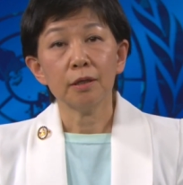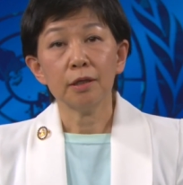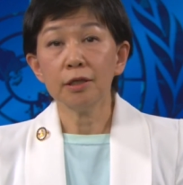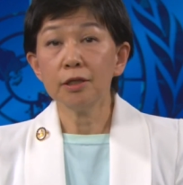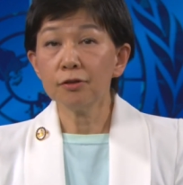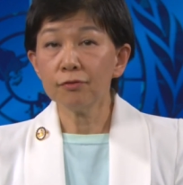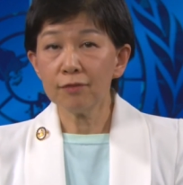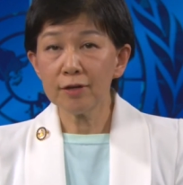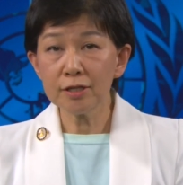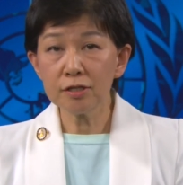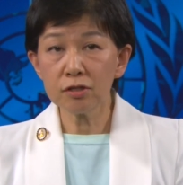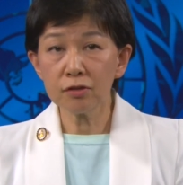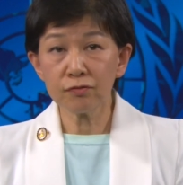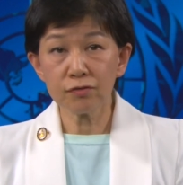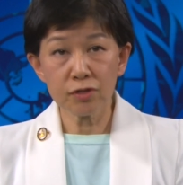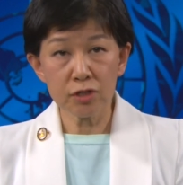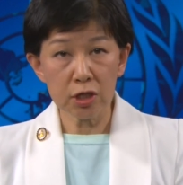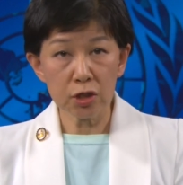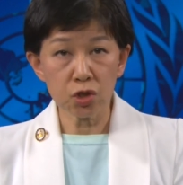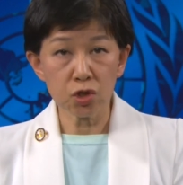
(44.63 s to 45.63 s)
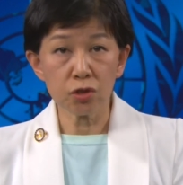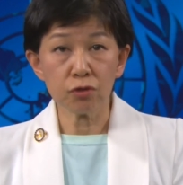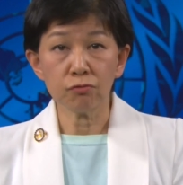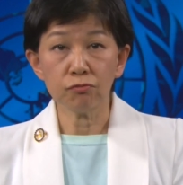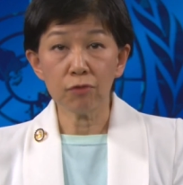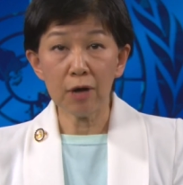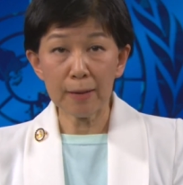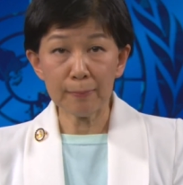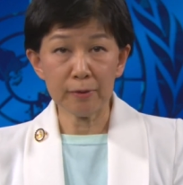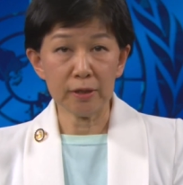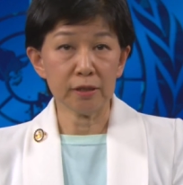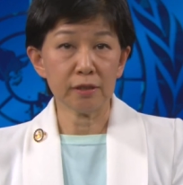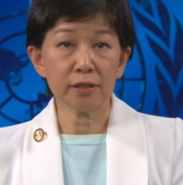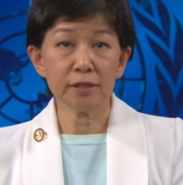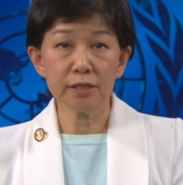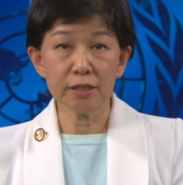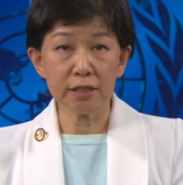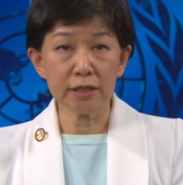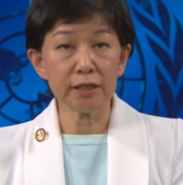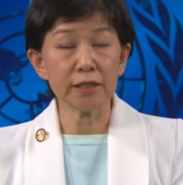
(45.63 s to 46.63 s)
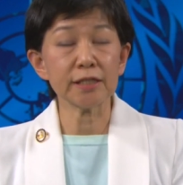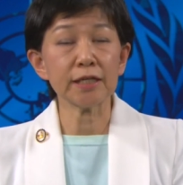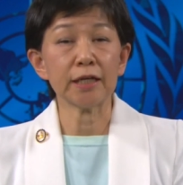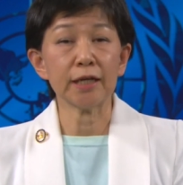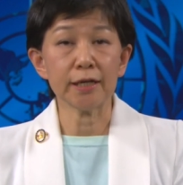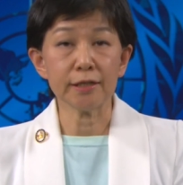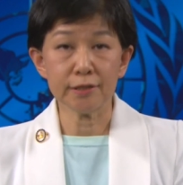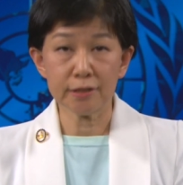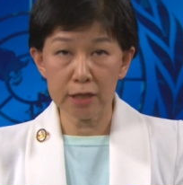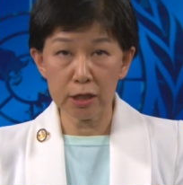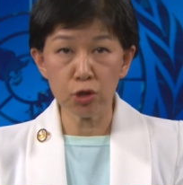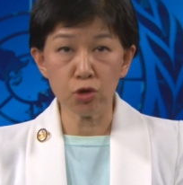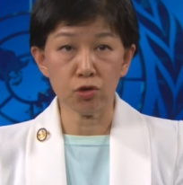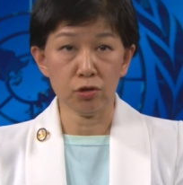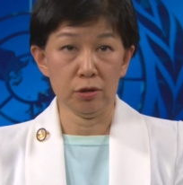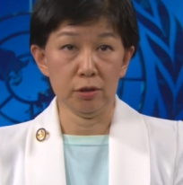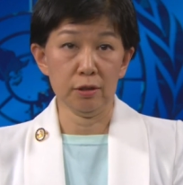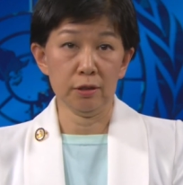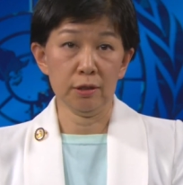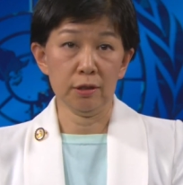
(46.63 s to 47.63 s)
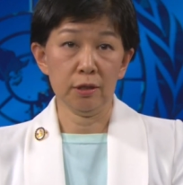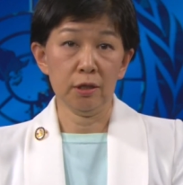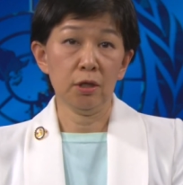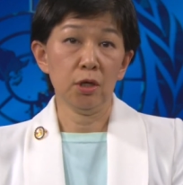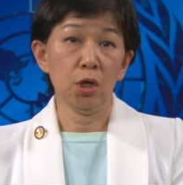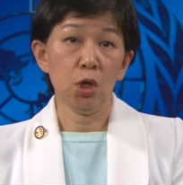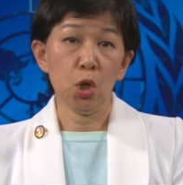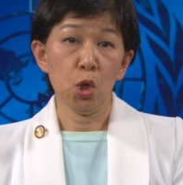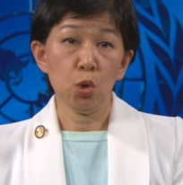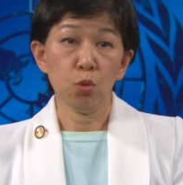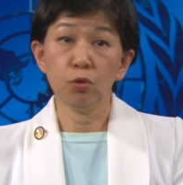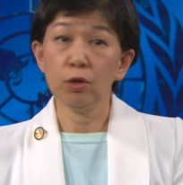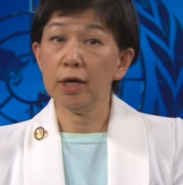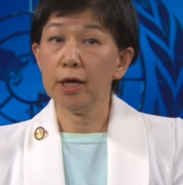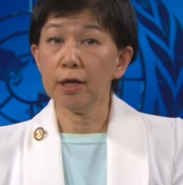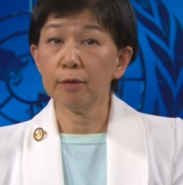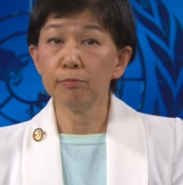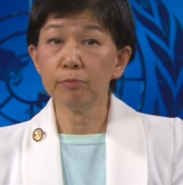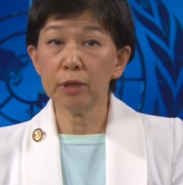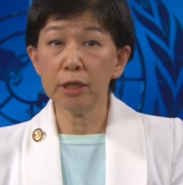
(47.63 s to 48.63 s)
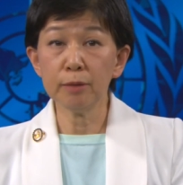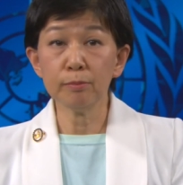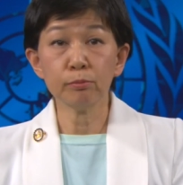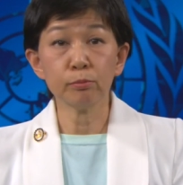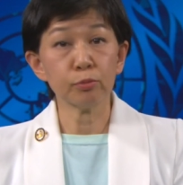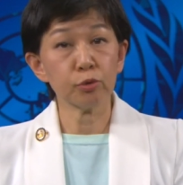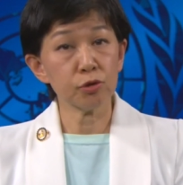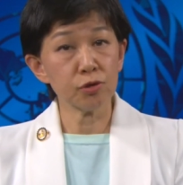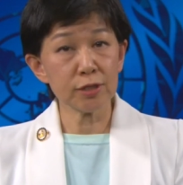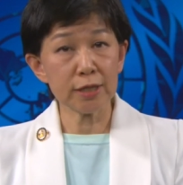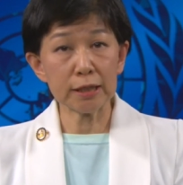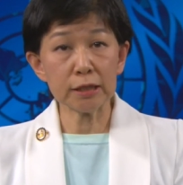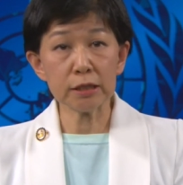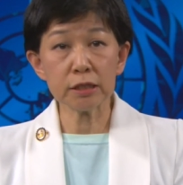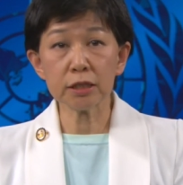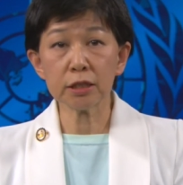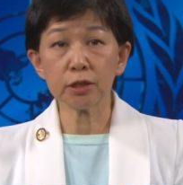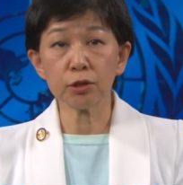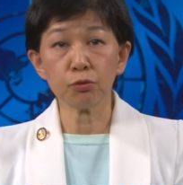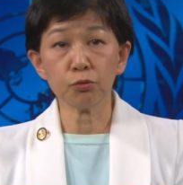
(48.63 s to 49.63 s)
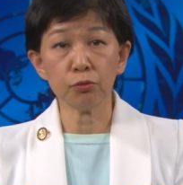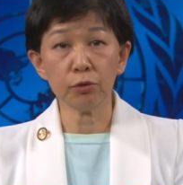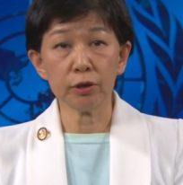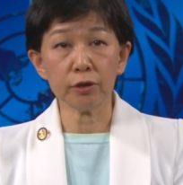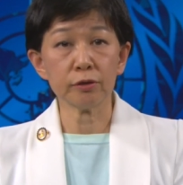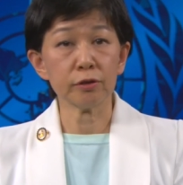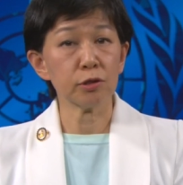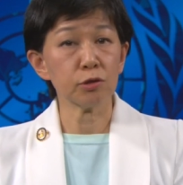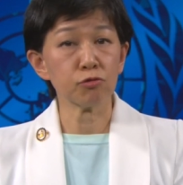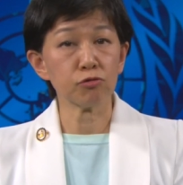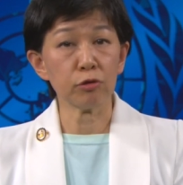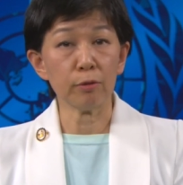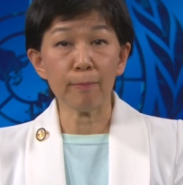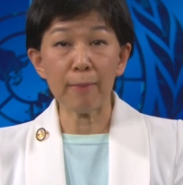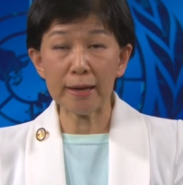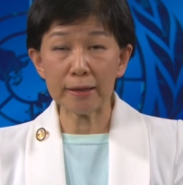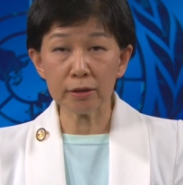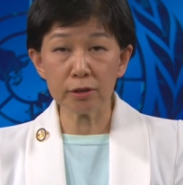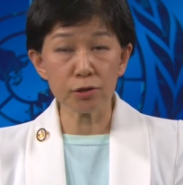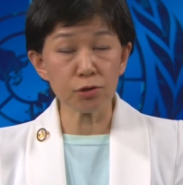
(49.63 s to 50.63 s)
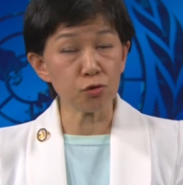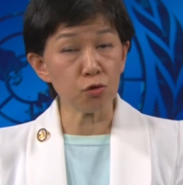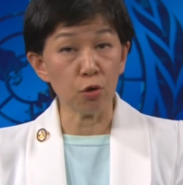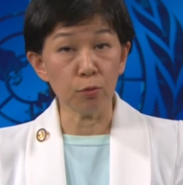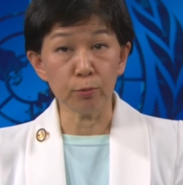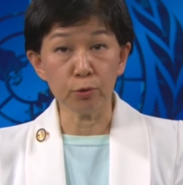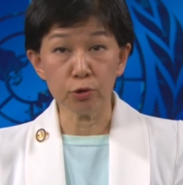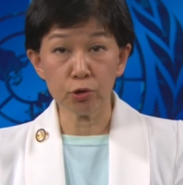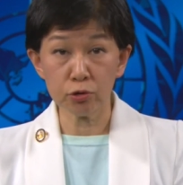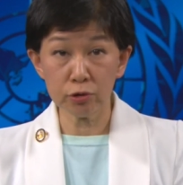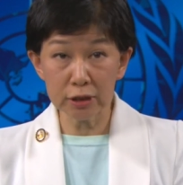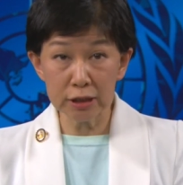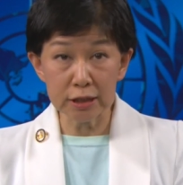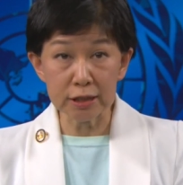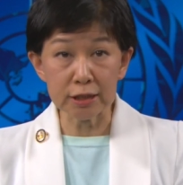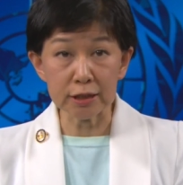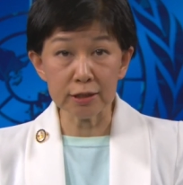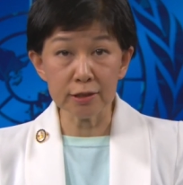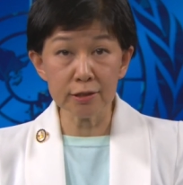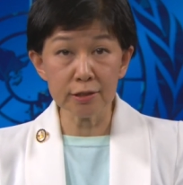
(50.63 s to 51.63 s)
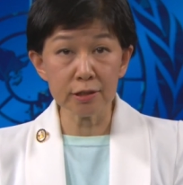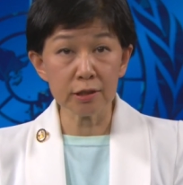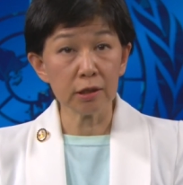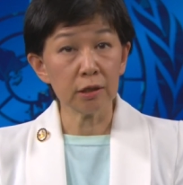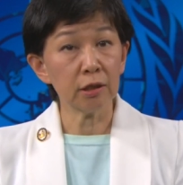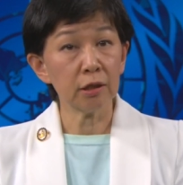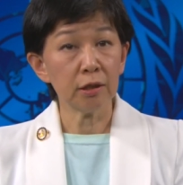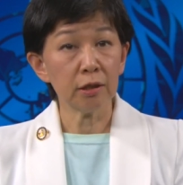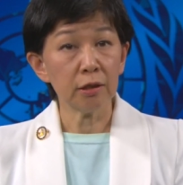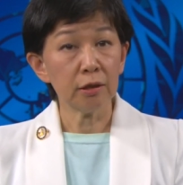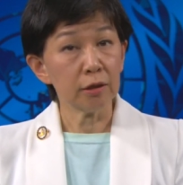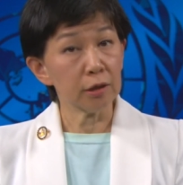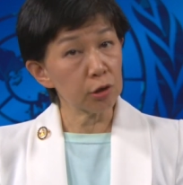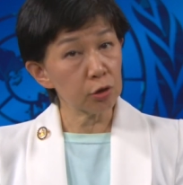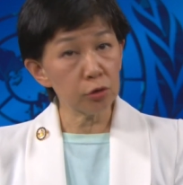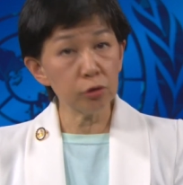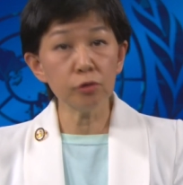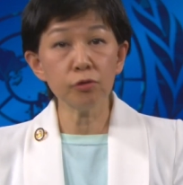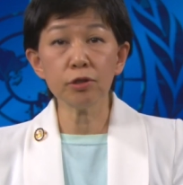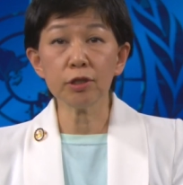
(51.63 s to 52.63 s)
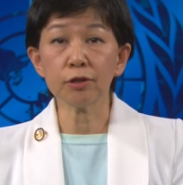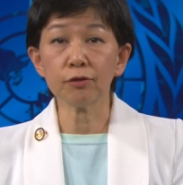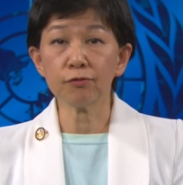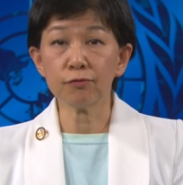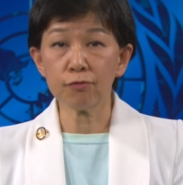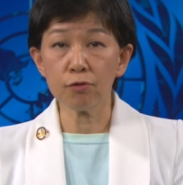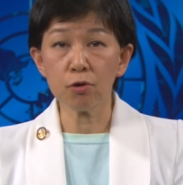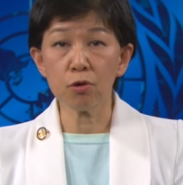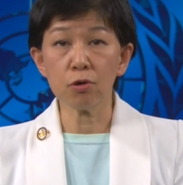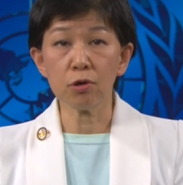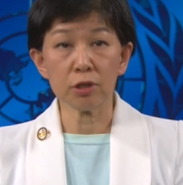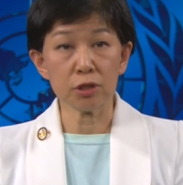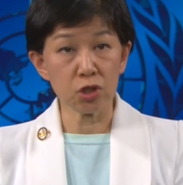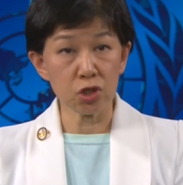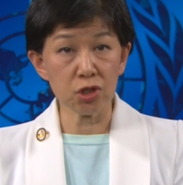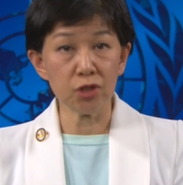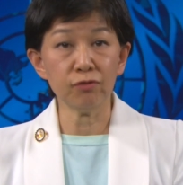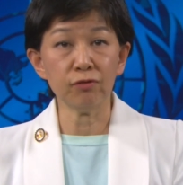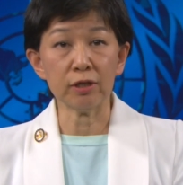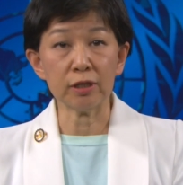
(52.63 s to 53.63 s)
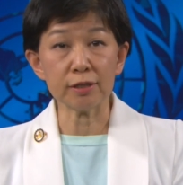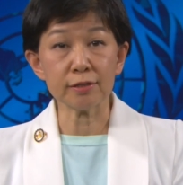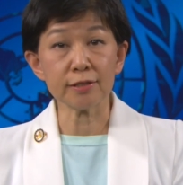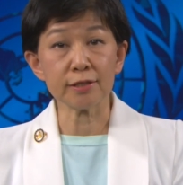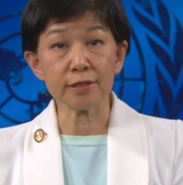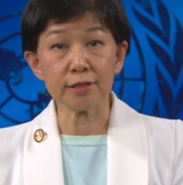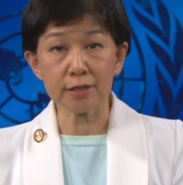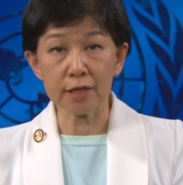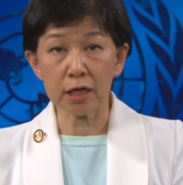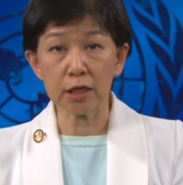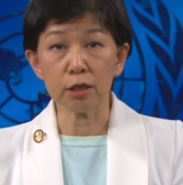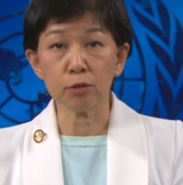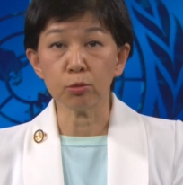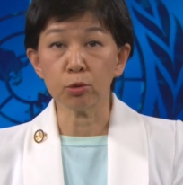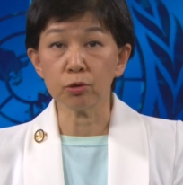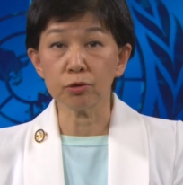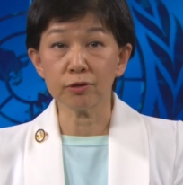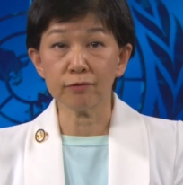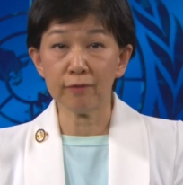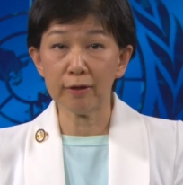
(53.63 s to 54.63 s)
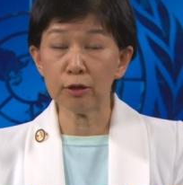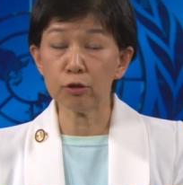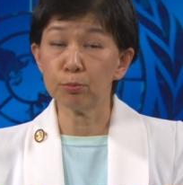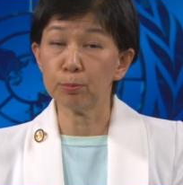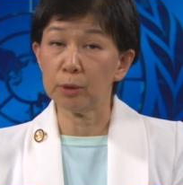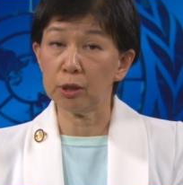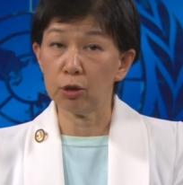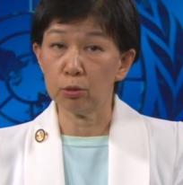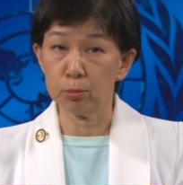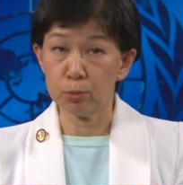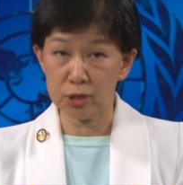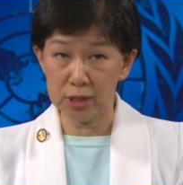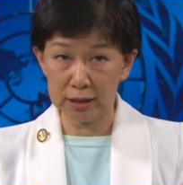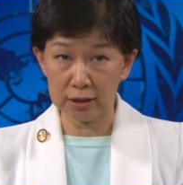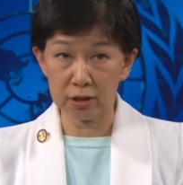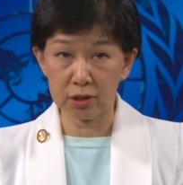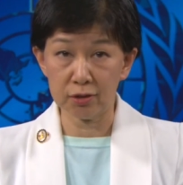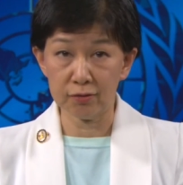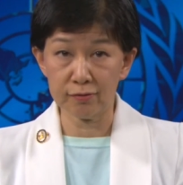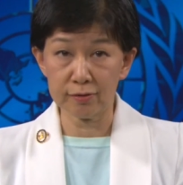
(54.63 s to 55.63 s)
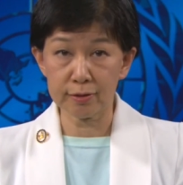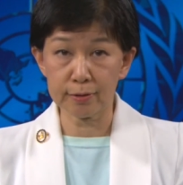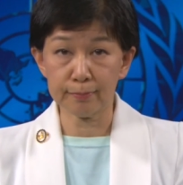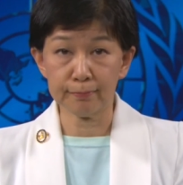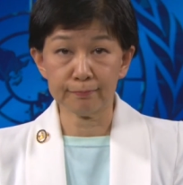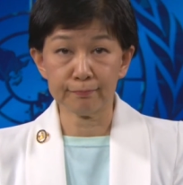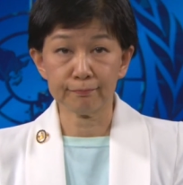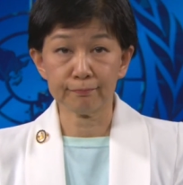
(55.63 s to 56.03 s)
In the face of such rapid digitalization, we have been presented with tremendous opportunities, including for achieving sustainable development objectives.